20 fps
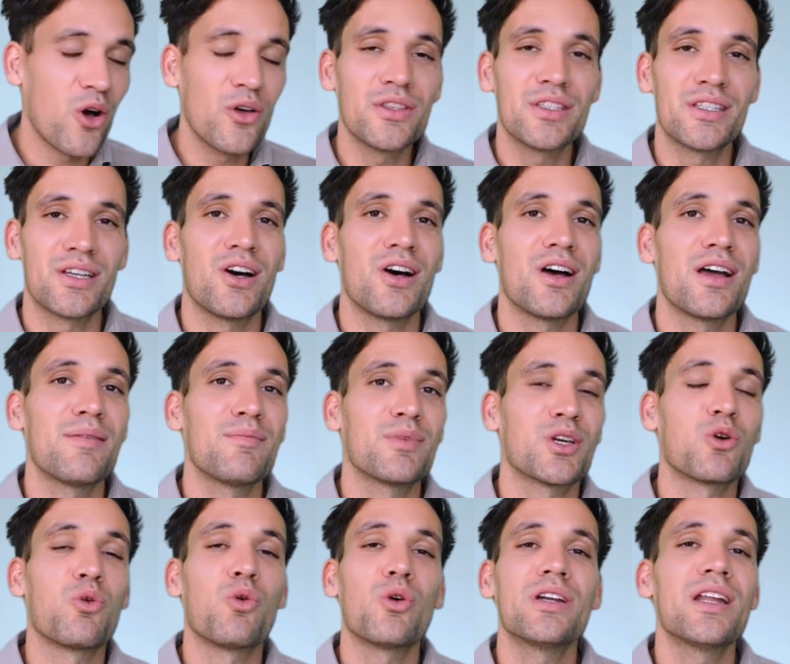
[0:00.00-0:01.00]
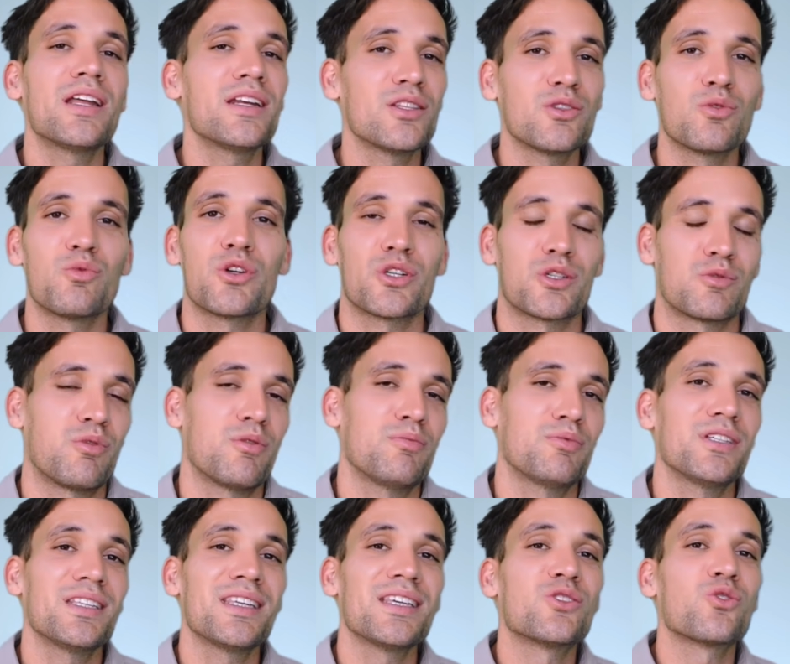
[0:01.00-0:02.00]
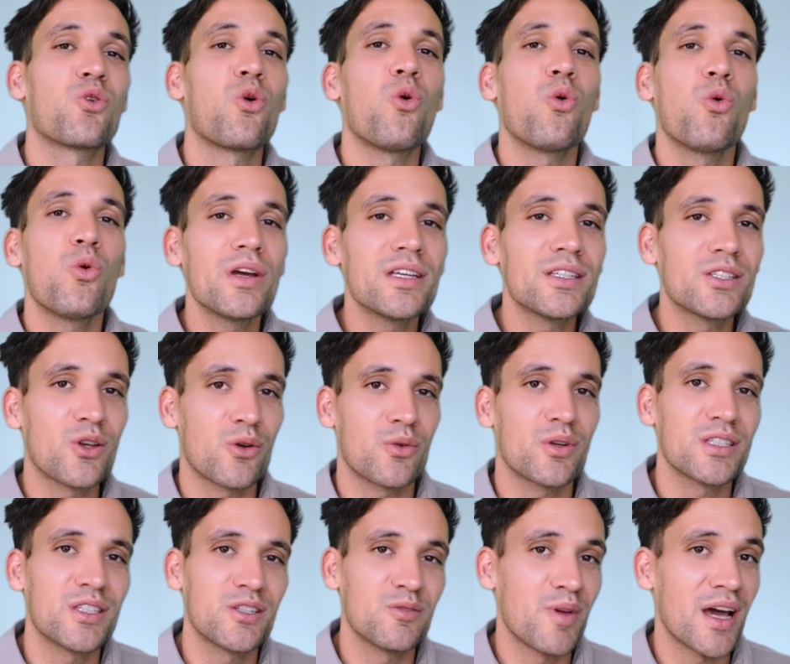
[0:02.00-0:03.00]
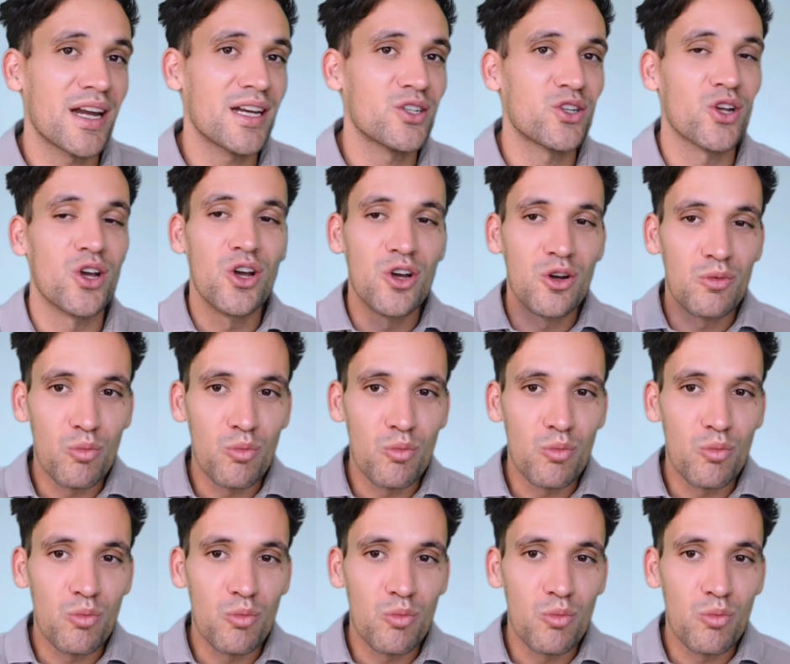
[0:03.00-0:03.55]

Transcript: on time, coordinating the works properly is always going to manage